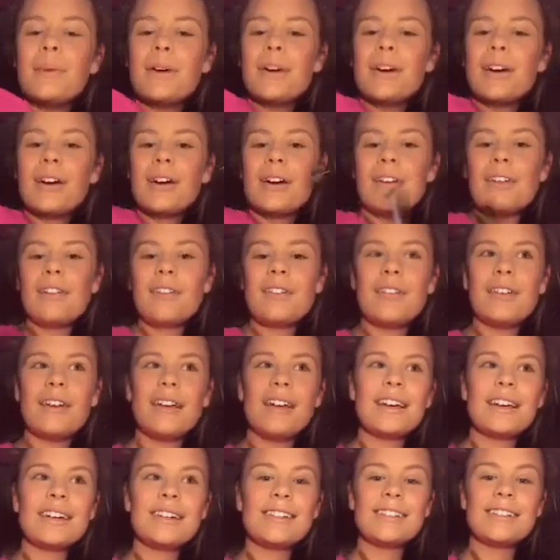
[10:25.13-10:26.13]

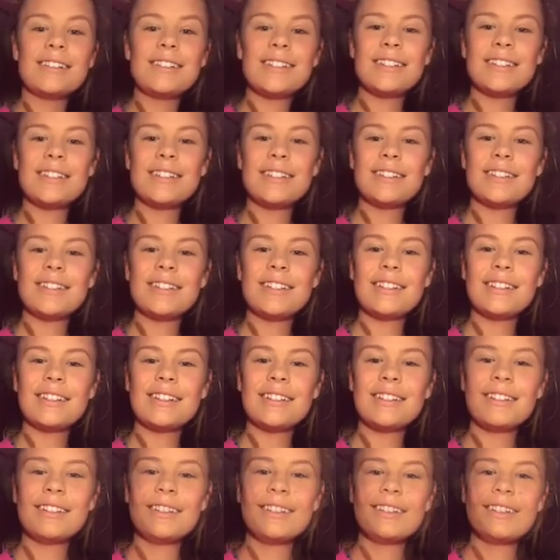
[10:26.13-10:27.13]
Perfect.
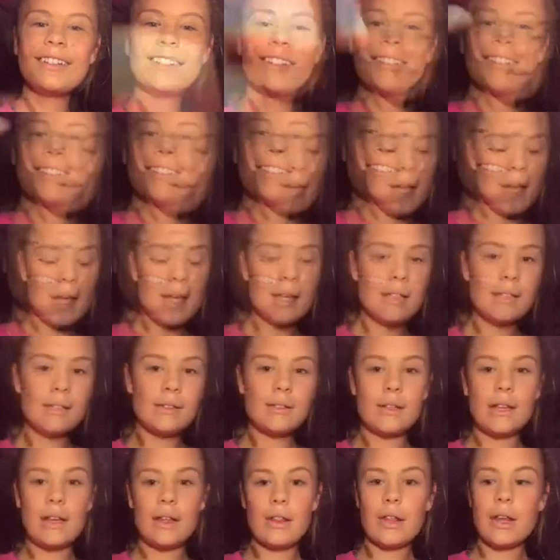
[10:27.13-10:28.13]
Okay,
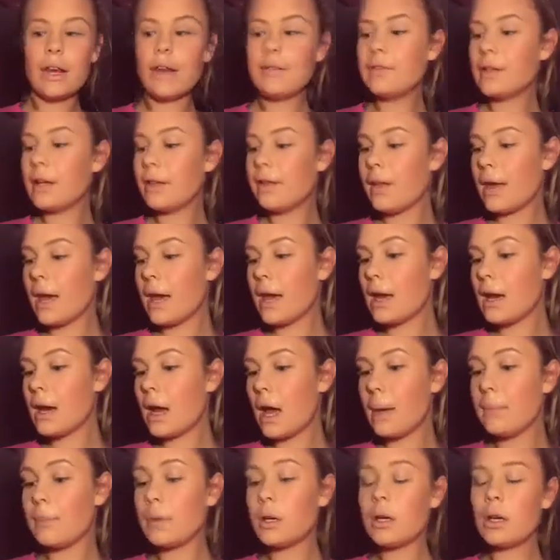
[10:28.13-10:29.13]
so now that I've done that,
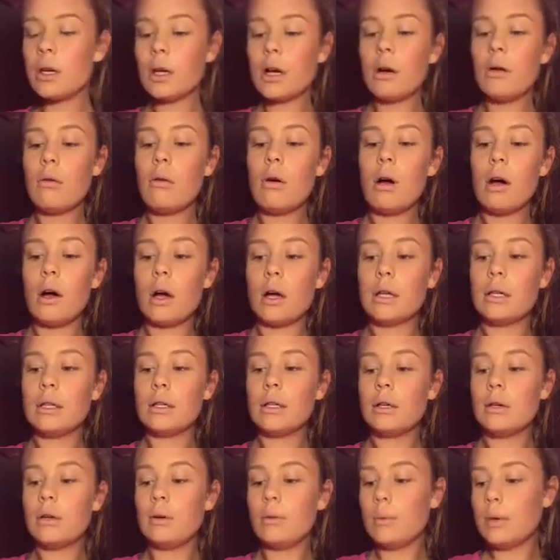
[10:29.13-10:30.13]
I'm gonna go on
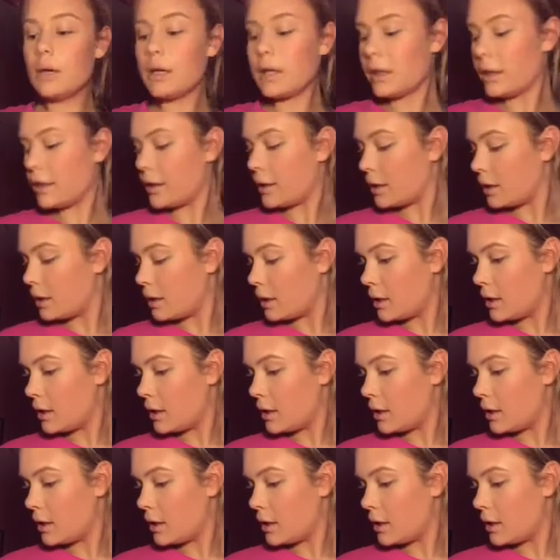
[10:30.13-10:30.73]
with